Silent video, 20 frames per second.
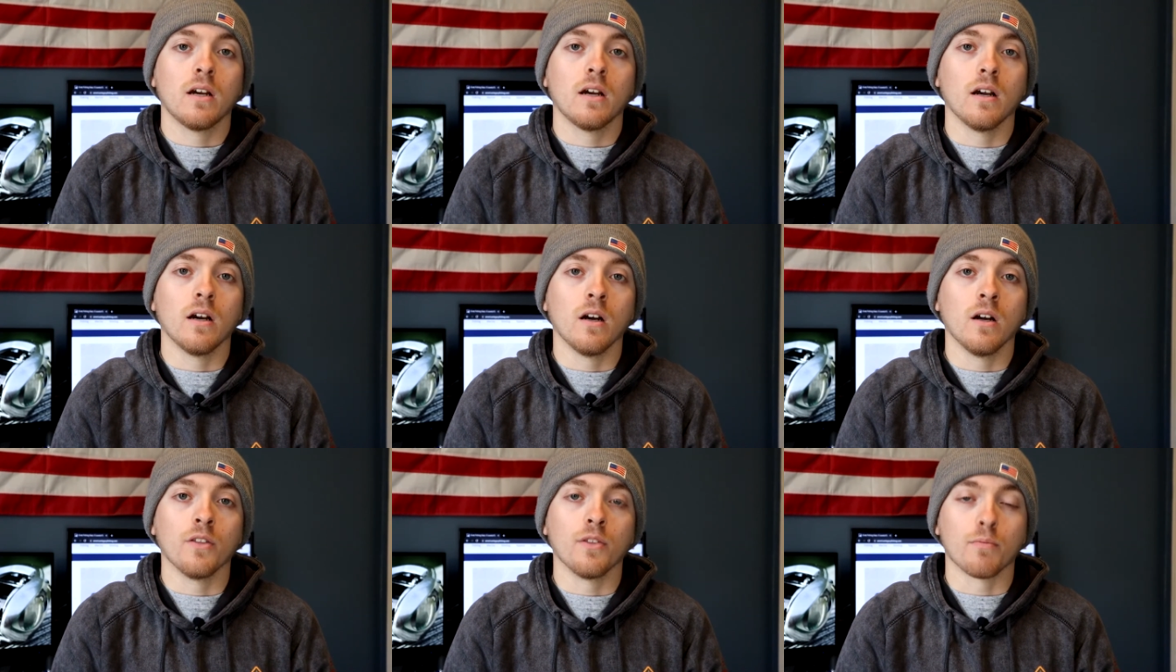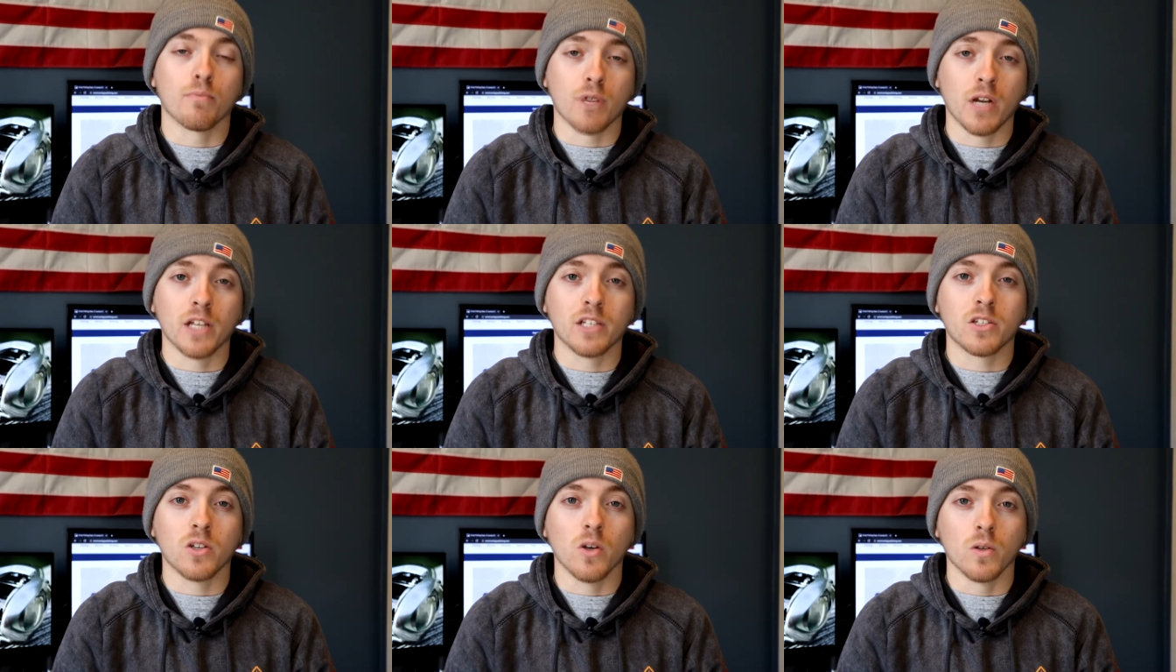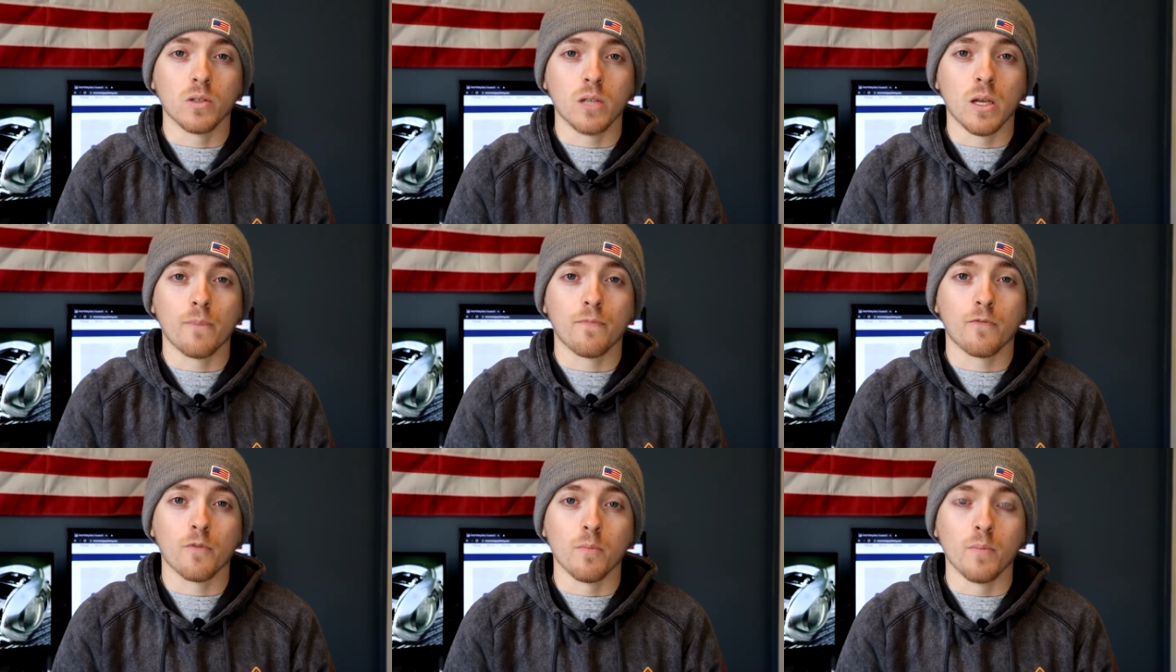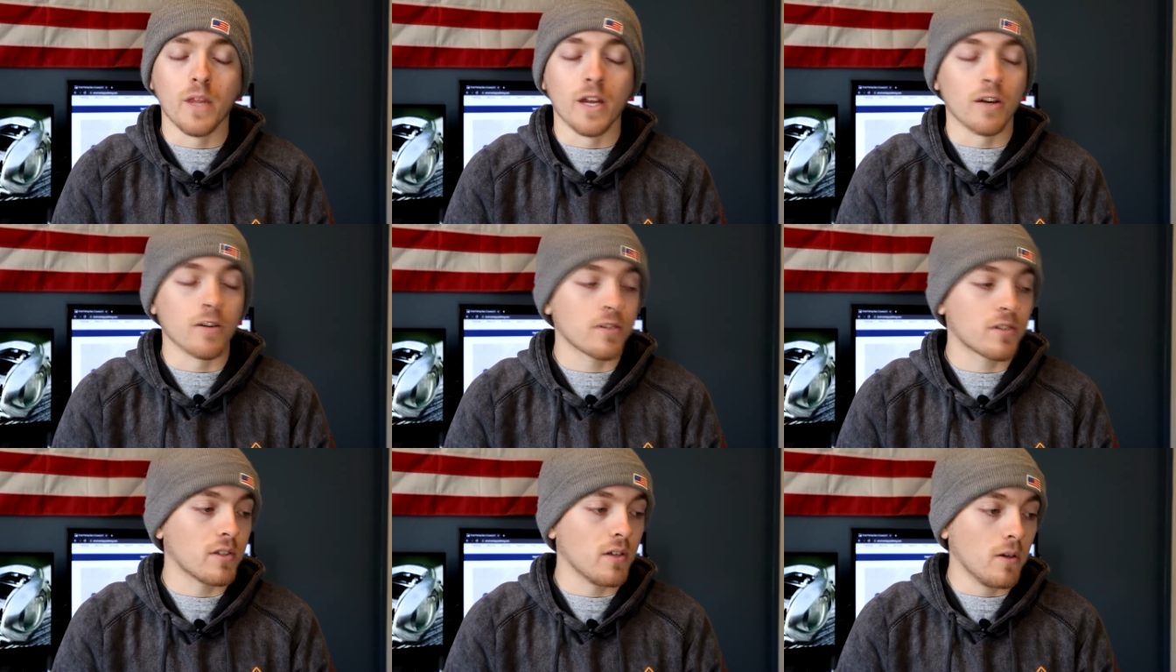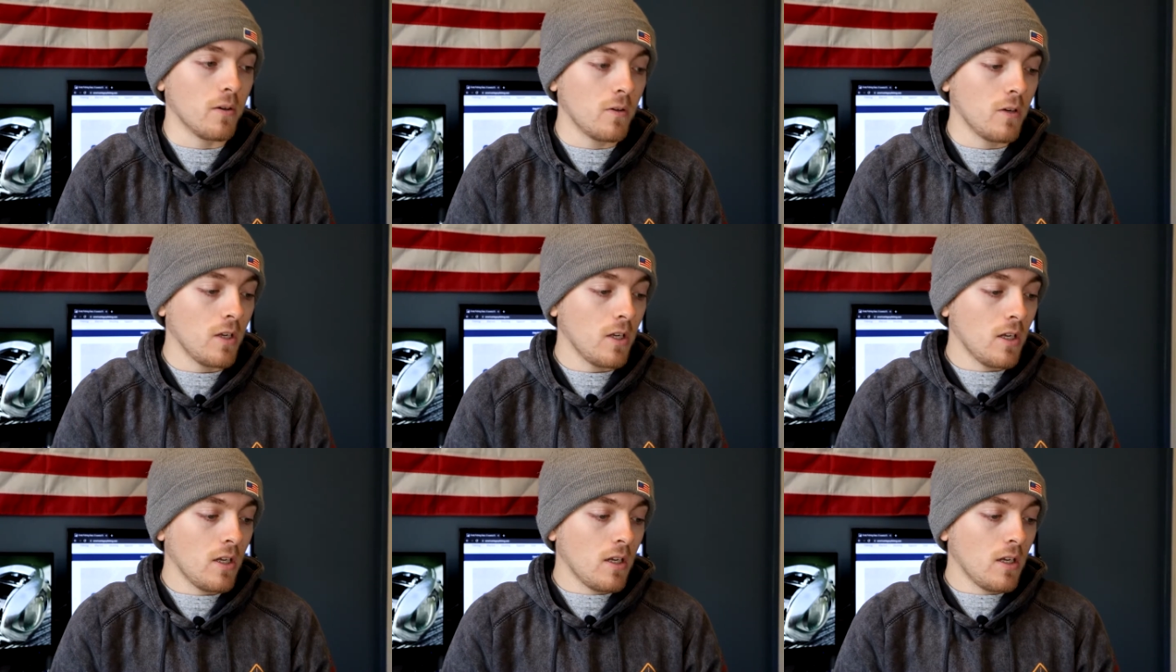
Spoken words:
the price goes up from there. So